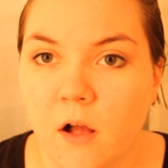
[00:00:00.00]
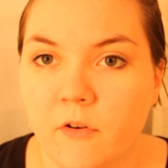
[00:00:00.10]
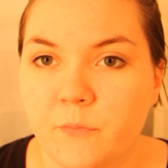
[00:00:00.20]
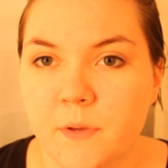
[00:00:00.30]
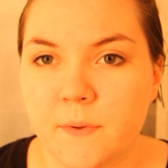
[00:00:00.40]

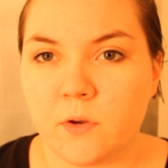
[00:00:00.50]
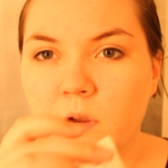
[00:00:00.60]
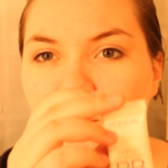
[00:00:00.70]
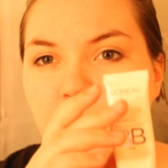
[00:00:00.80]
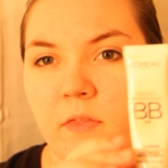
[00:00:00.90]
of BB
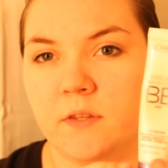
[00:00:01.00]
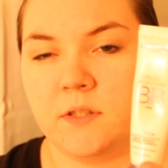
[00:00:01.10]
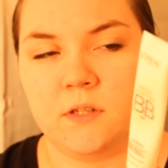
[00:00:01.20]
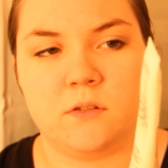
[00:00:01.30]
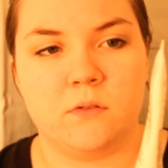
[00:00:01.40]
cream, and
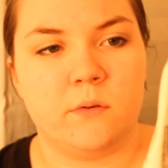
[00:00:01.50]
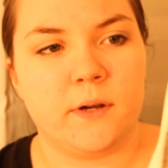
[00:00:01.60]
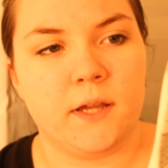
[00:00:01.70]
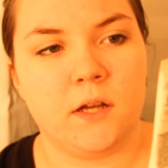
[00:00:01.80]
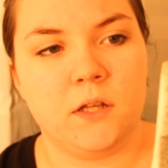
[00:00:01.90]
this is
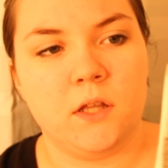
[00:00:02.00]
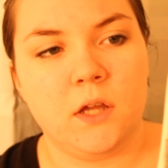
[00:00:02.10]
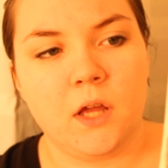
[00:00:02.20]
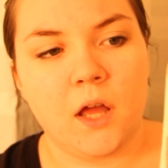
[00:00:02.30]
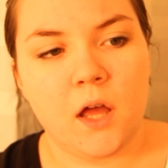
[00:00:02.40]
L'Oreal's
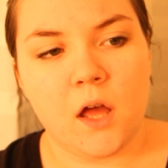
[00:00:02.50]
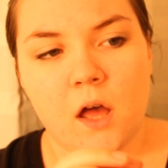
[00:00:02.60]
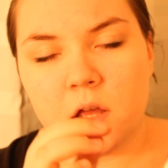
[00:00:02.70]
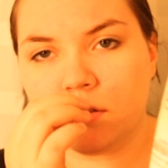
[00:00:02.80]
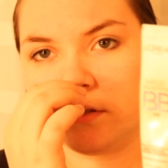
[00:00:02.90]

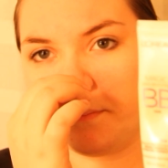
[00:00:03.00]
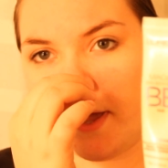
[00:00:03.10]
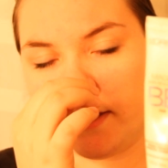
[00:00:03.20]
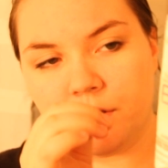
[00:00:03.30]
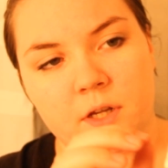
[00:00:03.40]

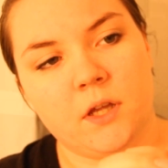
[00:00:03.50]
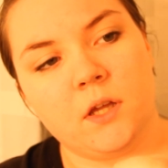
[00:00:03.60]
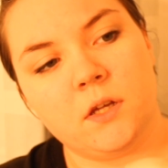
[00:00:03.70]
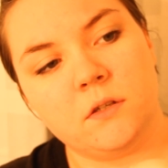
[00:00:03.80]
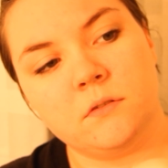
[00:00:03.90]

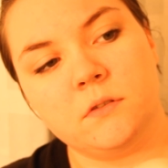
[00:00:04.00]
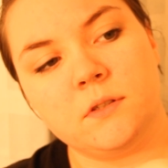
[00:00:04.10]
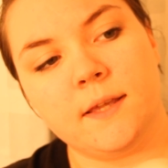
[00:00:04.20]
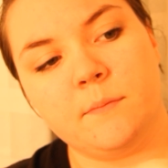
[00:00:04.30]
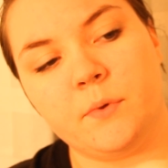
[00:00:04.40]
Magic
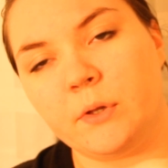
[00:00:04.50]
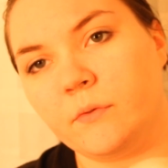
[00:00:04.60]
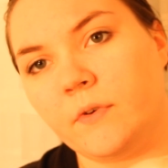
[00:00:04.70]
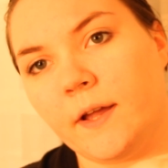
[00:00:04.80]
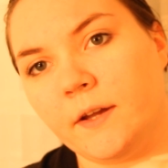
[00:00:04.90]
Skin
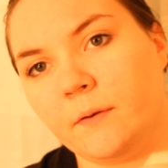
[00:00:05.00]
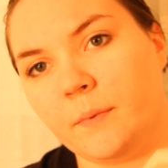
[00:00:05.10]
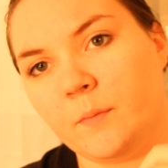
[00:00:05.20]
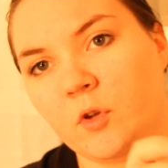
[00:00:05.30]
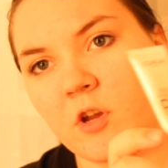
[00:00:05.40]
Beautifier
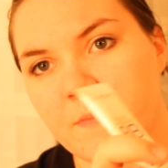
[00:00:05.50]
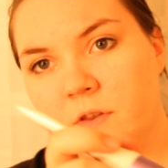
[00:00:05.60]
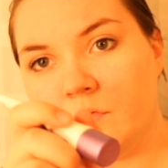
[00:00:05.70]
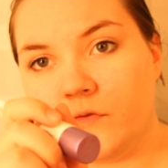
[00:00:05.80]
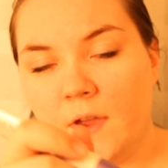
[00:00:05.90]
BB cream
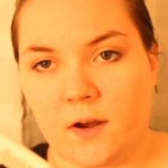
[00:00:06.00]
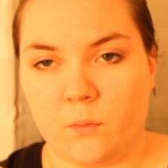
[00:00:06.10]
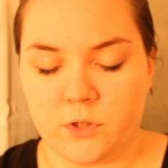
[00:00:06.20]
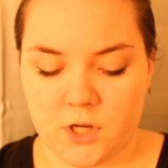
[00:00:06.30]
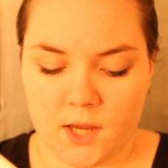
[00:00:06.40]
in
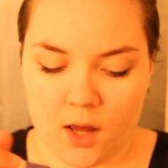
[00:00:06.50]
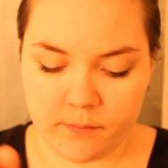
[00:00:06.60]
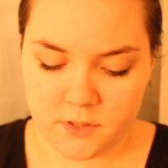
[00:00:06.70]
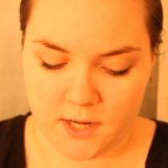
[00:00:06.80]
Fair, which it comes